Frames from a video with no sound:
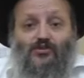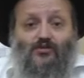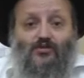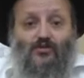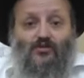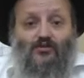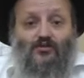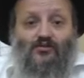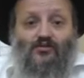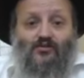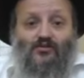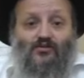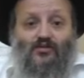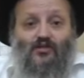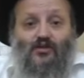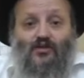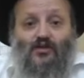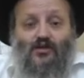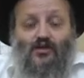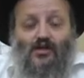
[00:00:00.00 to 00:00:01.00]
to learn.
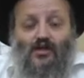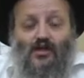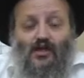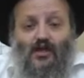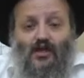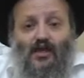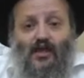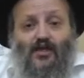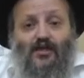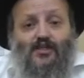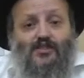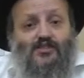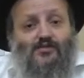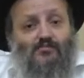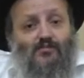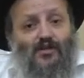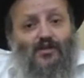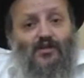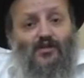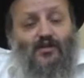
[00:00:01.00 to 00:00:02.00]
And there's
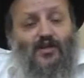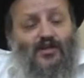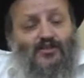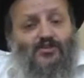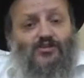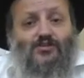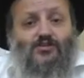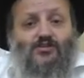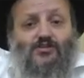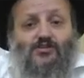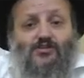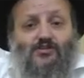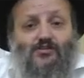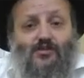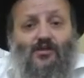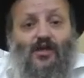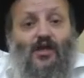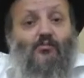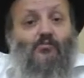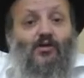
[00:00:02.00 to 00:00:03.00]
many lessons
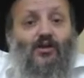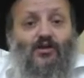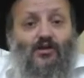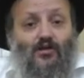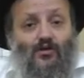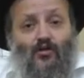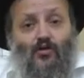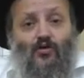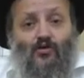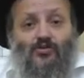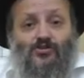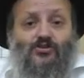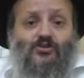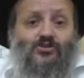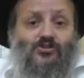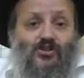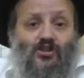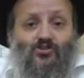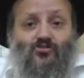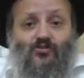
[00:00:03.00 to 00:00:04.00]
and many laws,
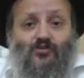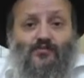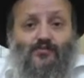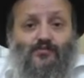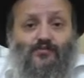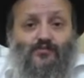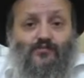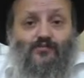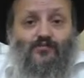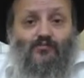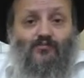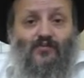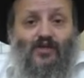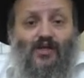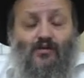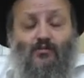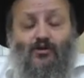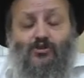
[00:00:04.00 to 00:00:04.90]
etc. But